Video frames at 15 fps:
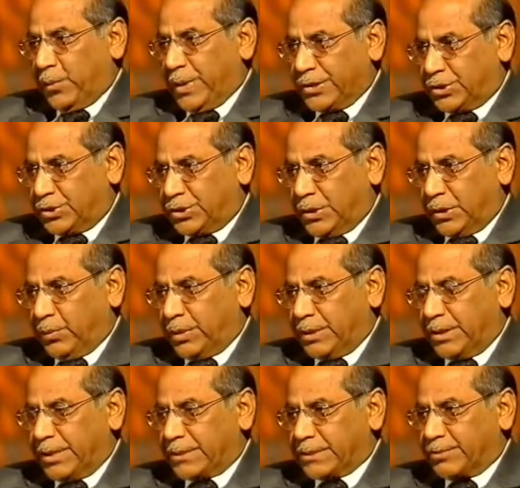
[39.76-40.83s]
which
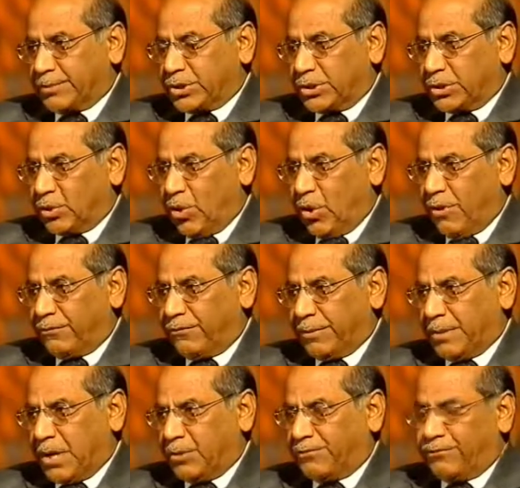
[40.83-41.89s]
with the exception
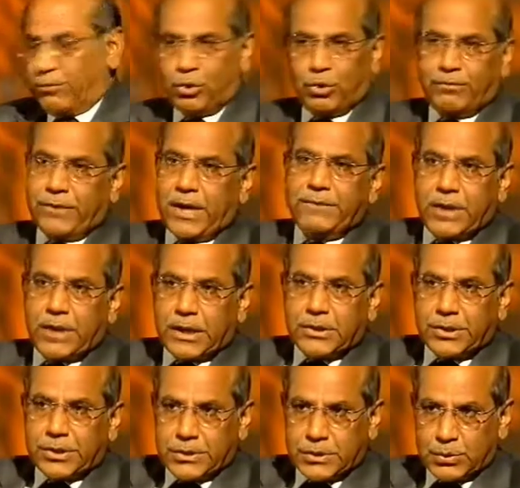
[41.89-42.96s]
of about 4 or 5
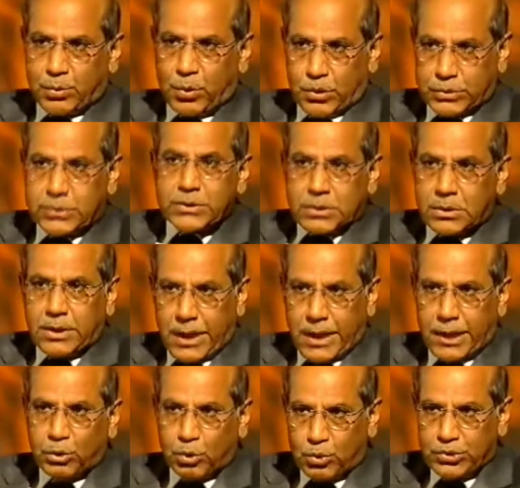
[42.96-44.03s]
countries was
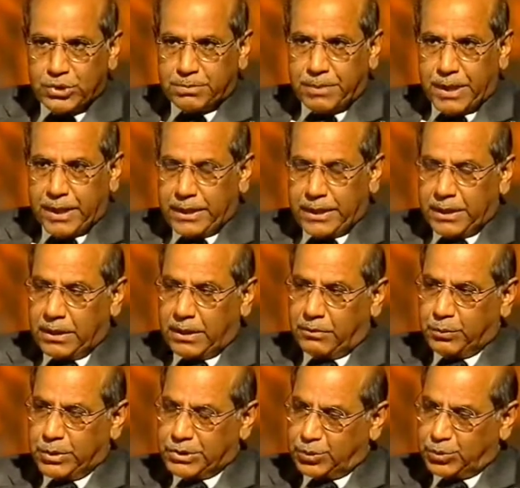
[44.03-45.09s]
endorsed by
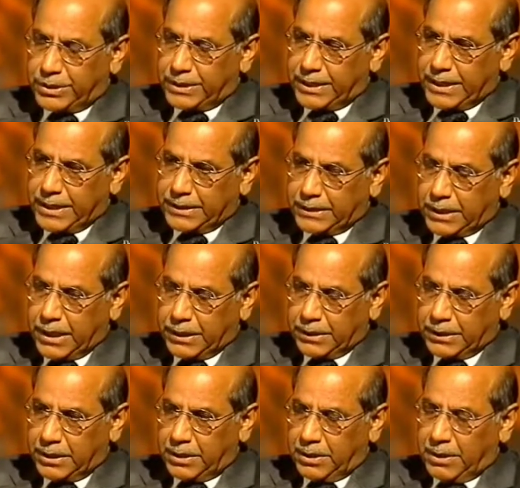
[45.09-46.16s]
virtually the
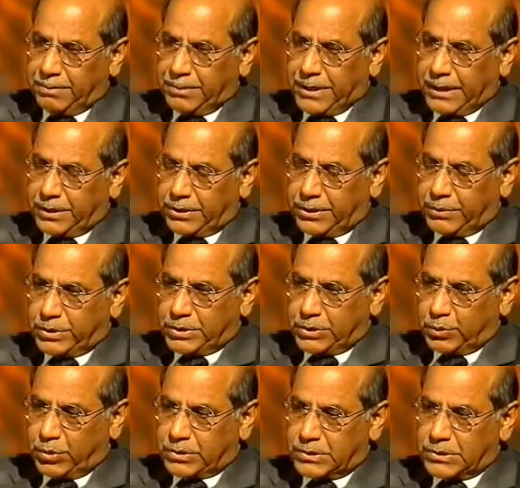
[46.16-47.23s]
entire plenary
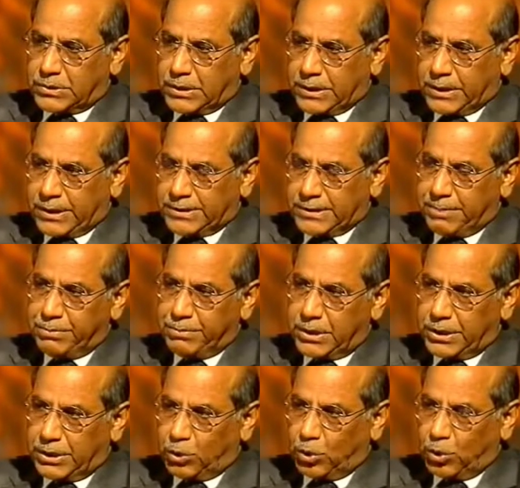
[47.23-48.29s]
which was
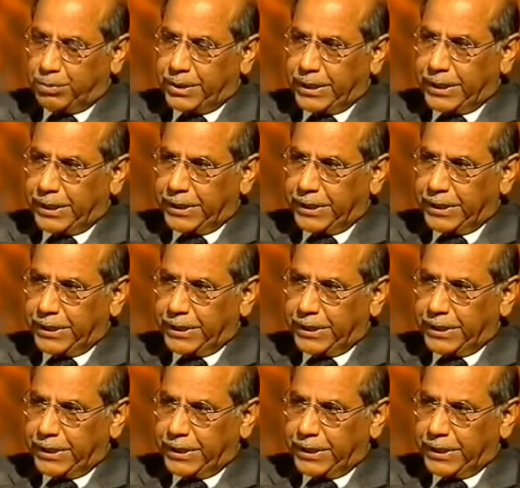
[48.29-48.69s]
assembled in Copenhagen.